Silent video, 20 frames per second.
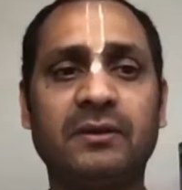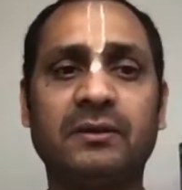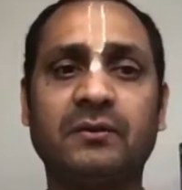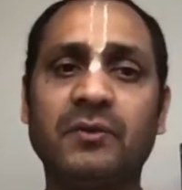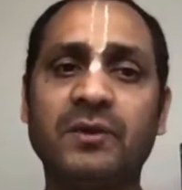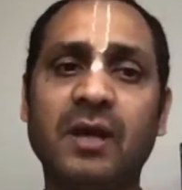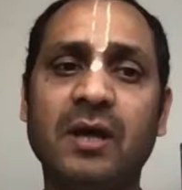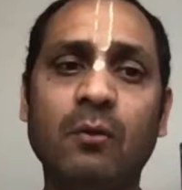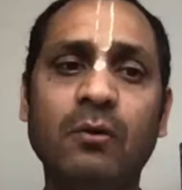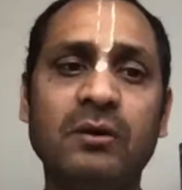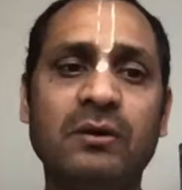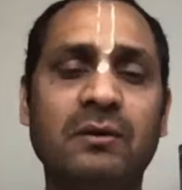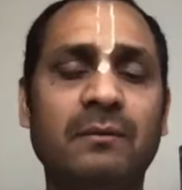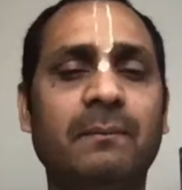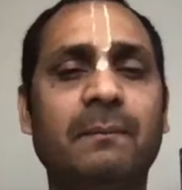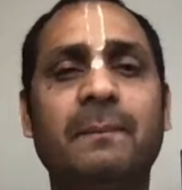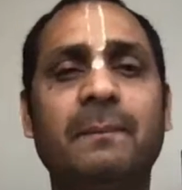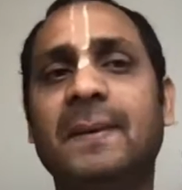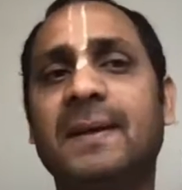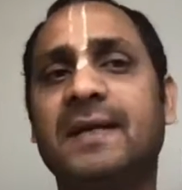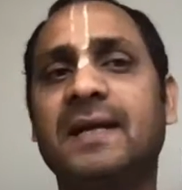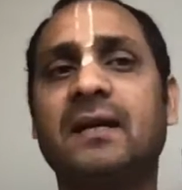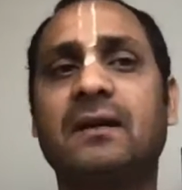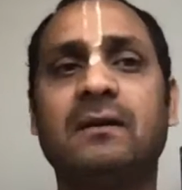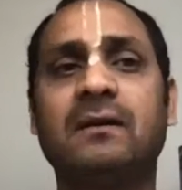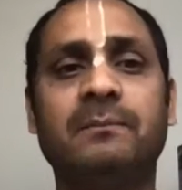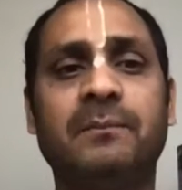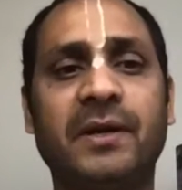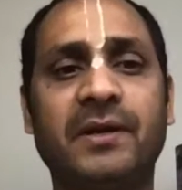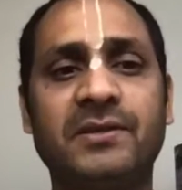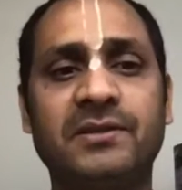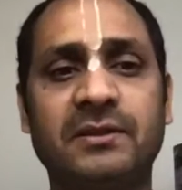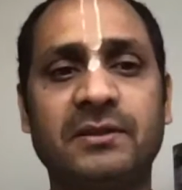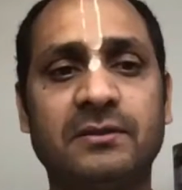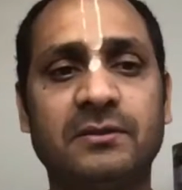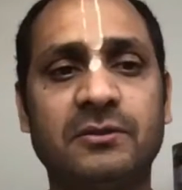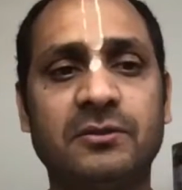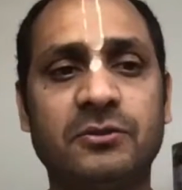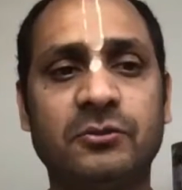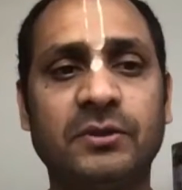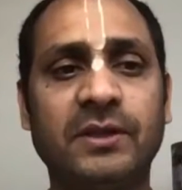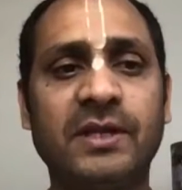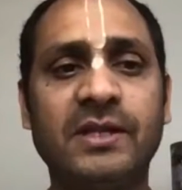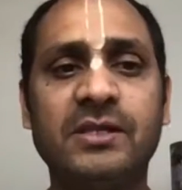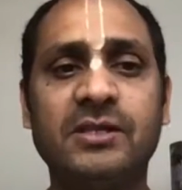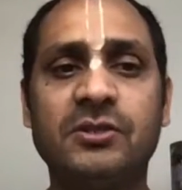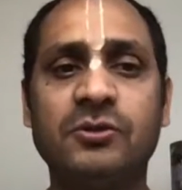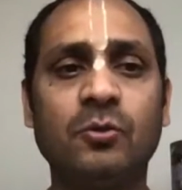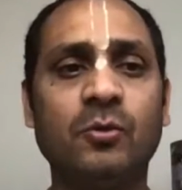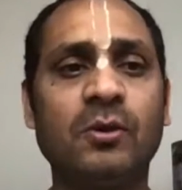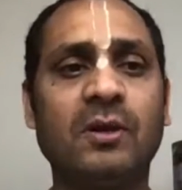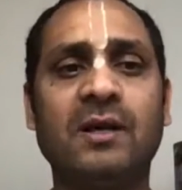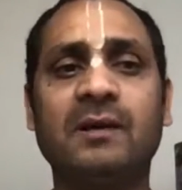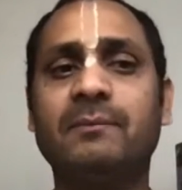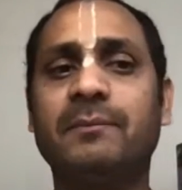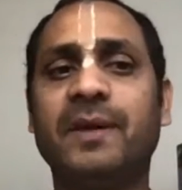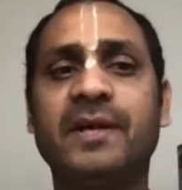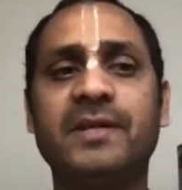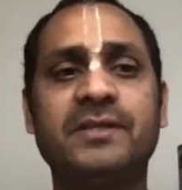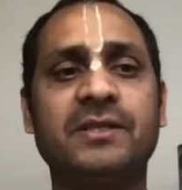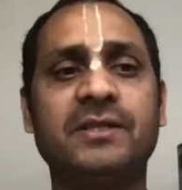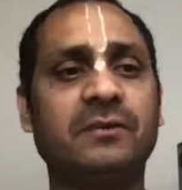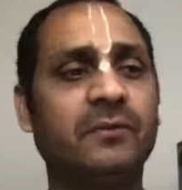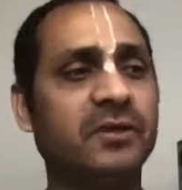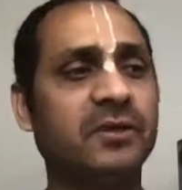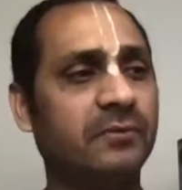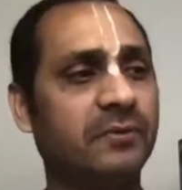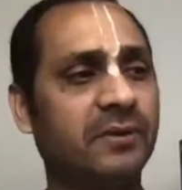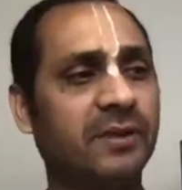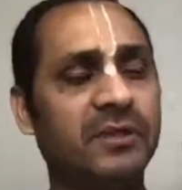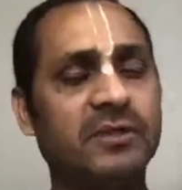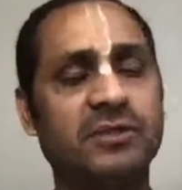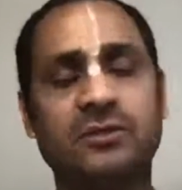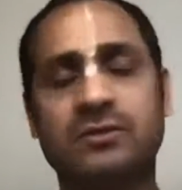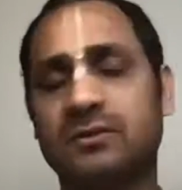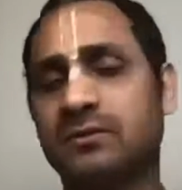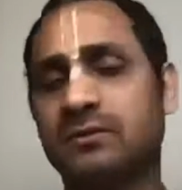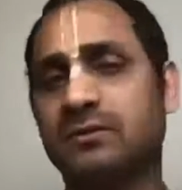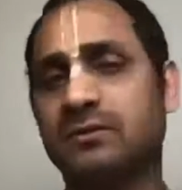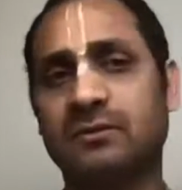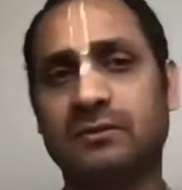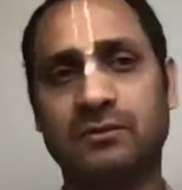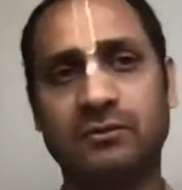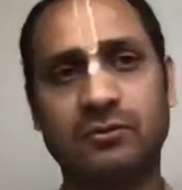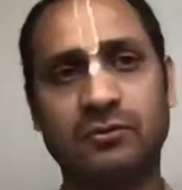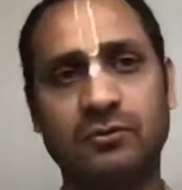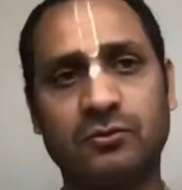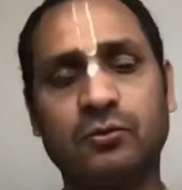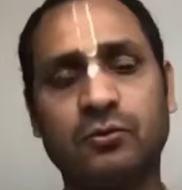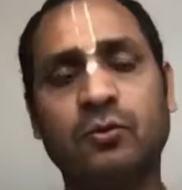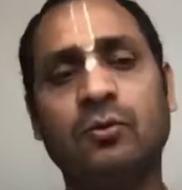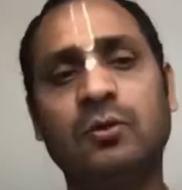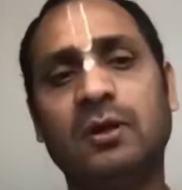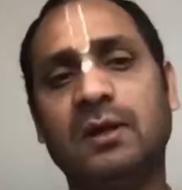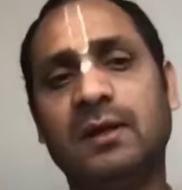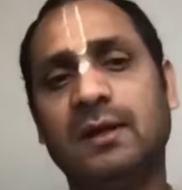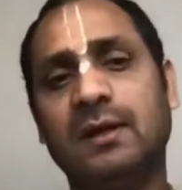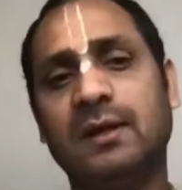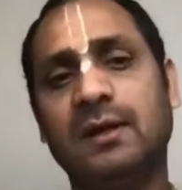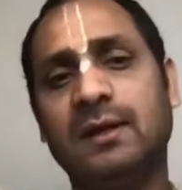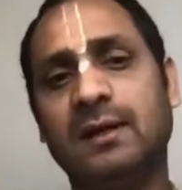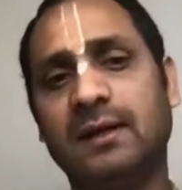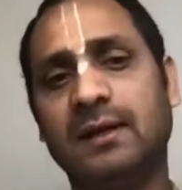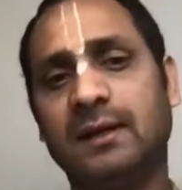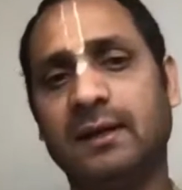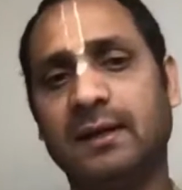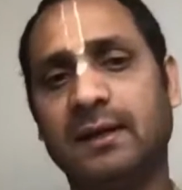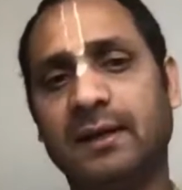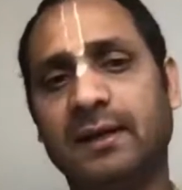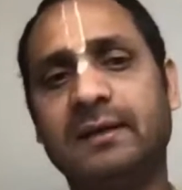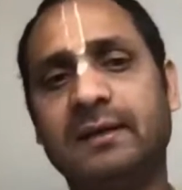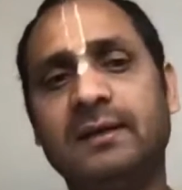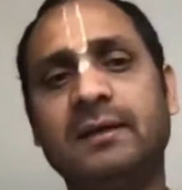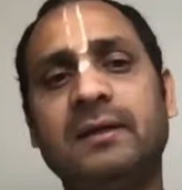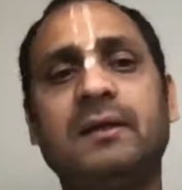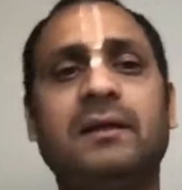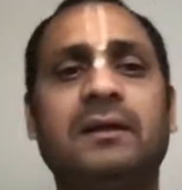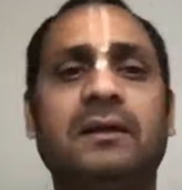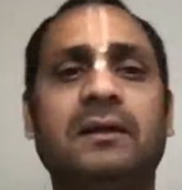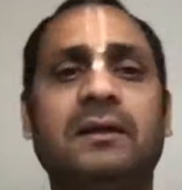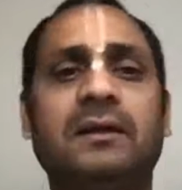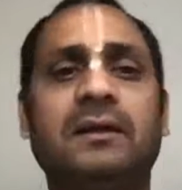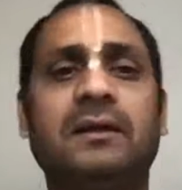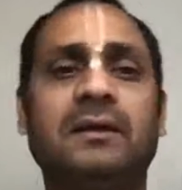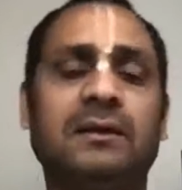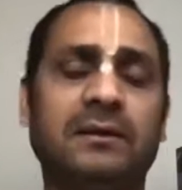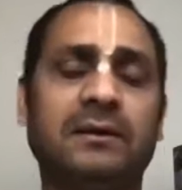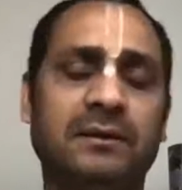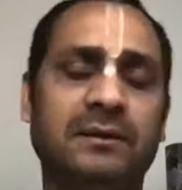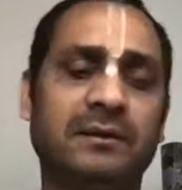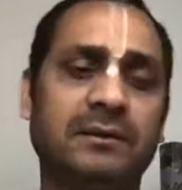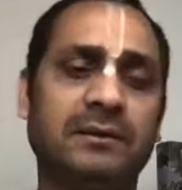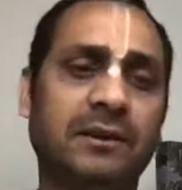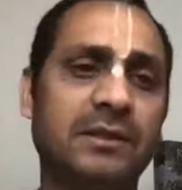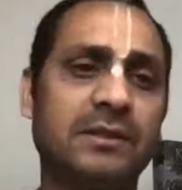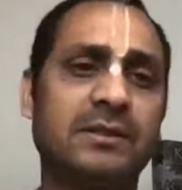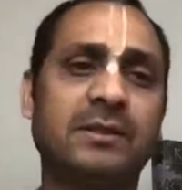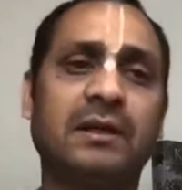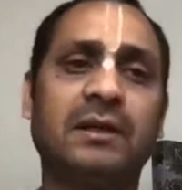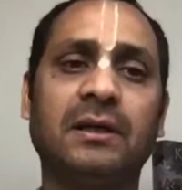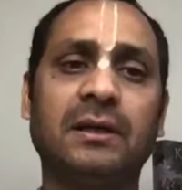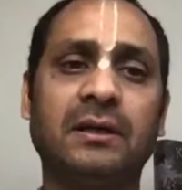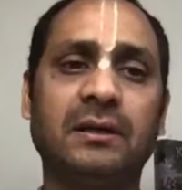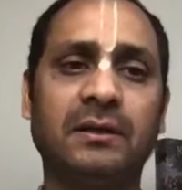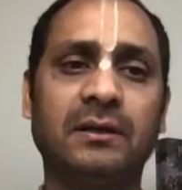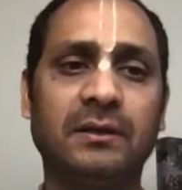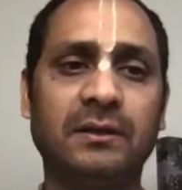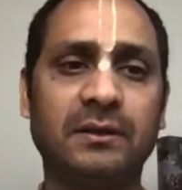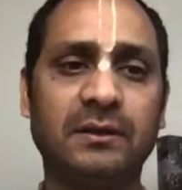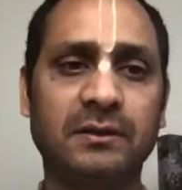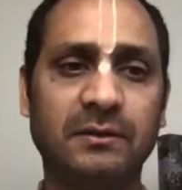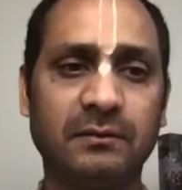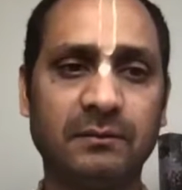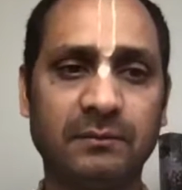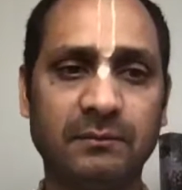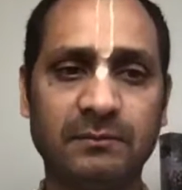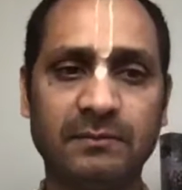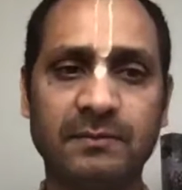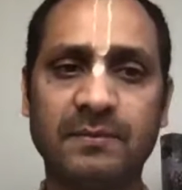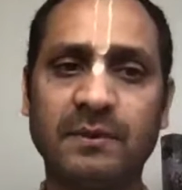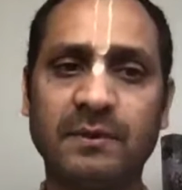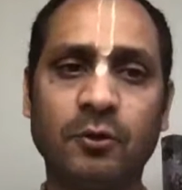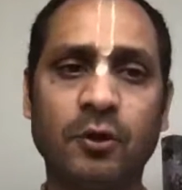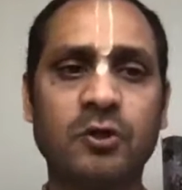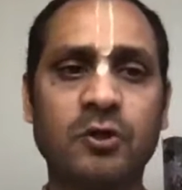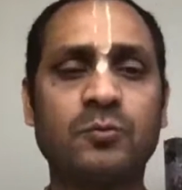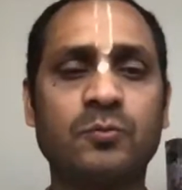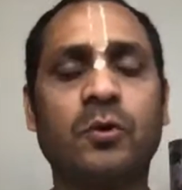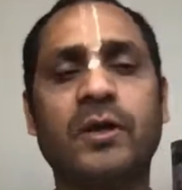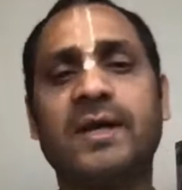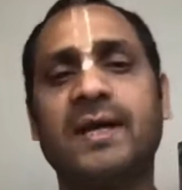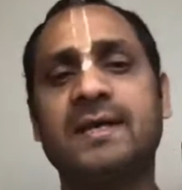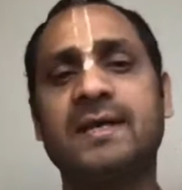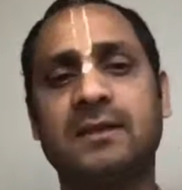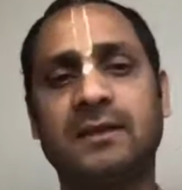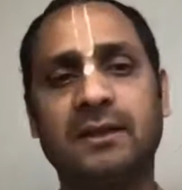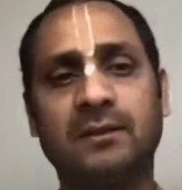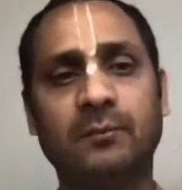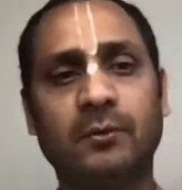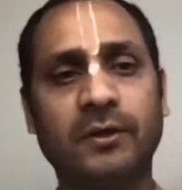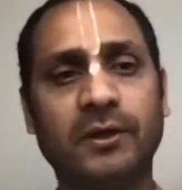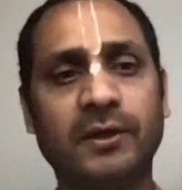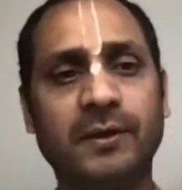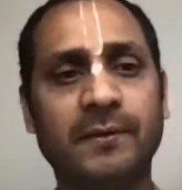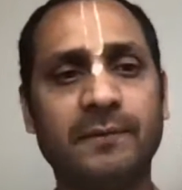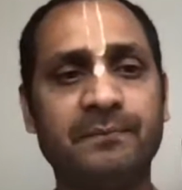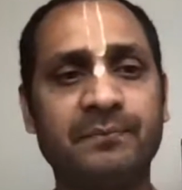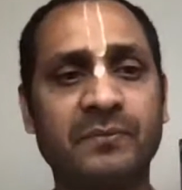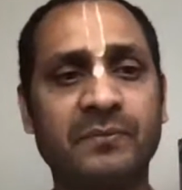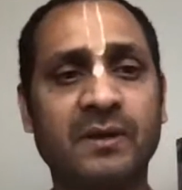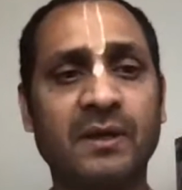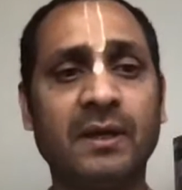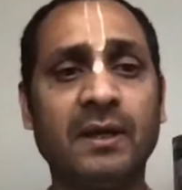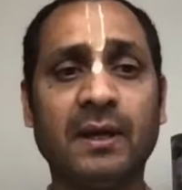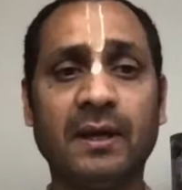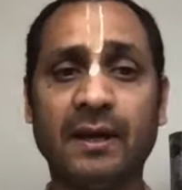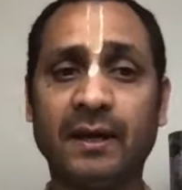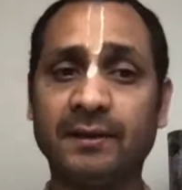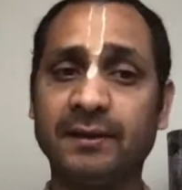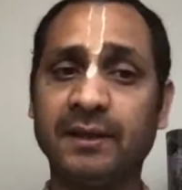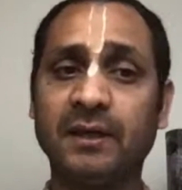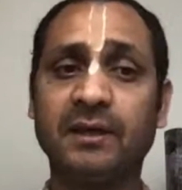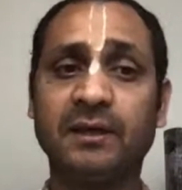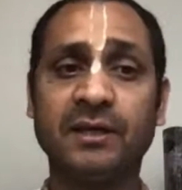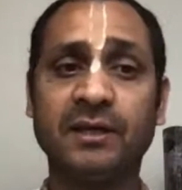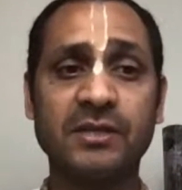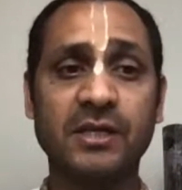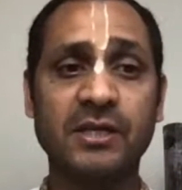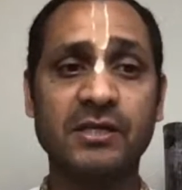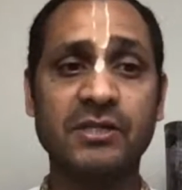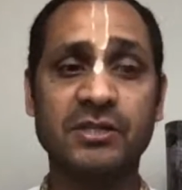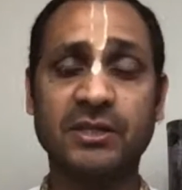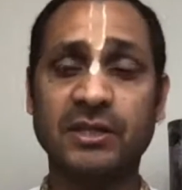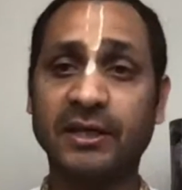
without metal comparison. So there is no comparison between this soul and this gross body and subtle body. And then he says,